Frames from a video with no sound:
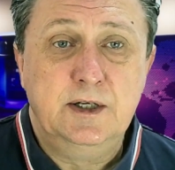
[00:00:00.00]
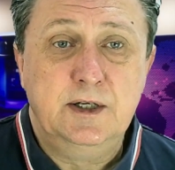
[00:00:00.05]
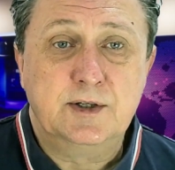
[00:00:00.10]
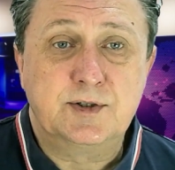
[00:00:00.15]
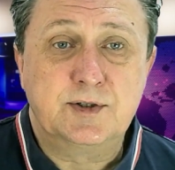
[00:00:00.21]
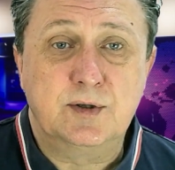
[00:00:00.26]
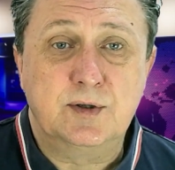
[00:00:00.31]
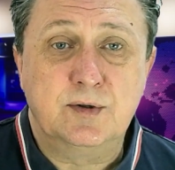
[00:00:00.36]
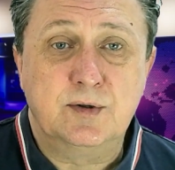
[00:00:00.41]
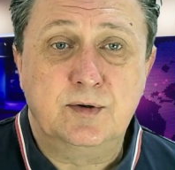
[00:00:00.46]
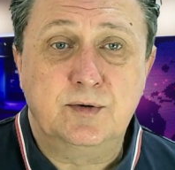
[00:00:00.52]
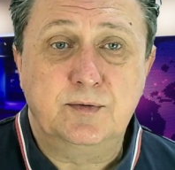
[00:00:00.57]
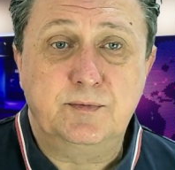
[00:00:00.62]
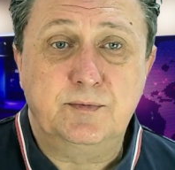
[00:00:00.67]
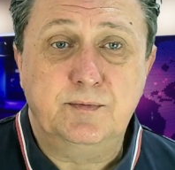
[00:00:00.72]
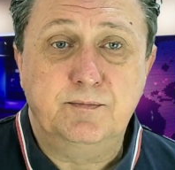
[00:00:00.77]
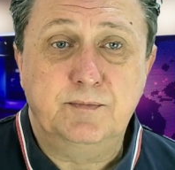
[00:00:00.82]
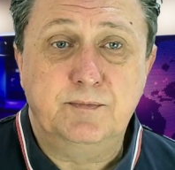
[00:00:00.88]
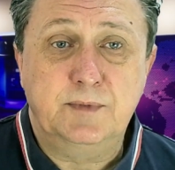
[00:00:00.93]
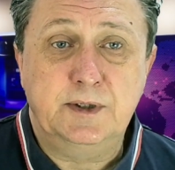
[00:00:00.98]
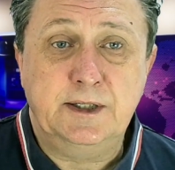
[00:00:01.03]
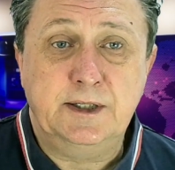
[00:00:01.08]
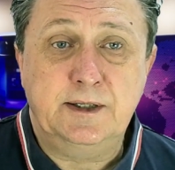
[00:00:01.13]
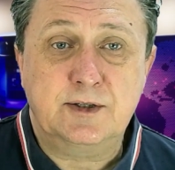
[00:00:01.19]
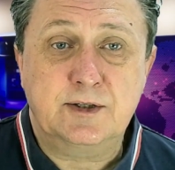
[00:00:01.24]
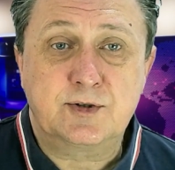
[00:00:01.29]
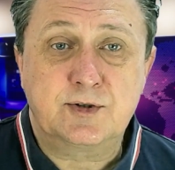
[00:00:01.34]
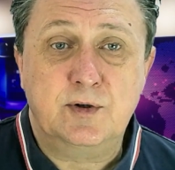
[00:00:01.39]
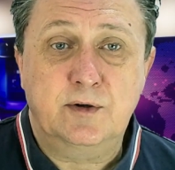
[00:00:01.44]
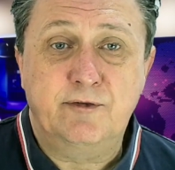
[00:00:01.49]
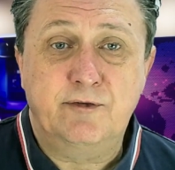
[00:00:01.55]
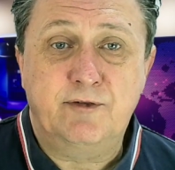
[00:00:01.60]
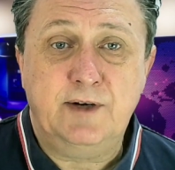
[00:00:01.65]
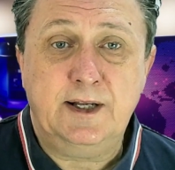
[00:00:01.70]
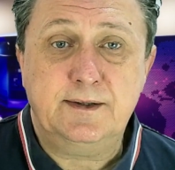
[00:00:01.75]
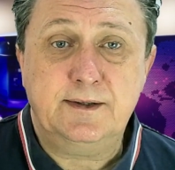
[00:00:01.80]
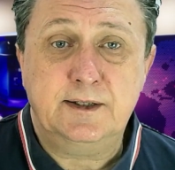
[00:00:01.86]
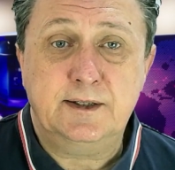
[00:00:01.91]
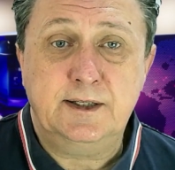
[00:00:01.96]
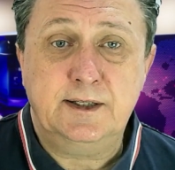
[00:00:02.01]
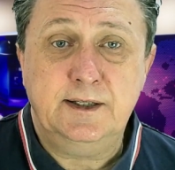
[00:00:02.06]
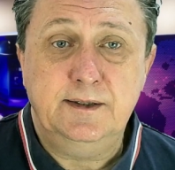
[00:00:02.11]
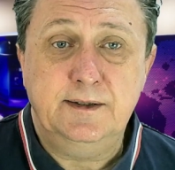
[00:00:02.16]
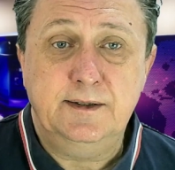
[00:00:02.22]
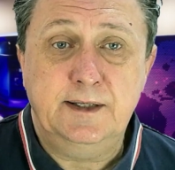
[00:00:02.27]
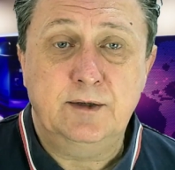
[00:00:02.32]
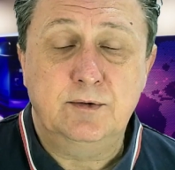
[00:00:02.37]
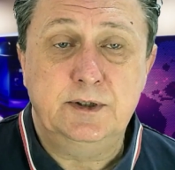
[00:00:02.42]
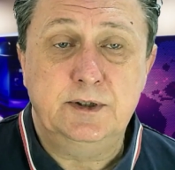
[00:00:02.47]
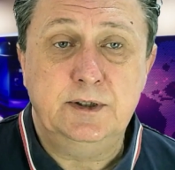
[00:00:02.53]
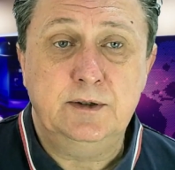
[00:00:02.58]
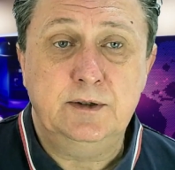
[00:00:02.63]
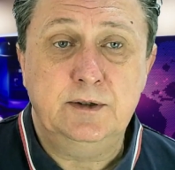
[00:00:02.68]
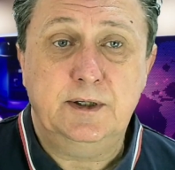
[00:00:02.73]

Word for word: So it has gone flat again now here,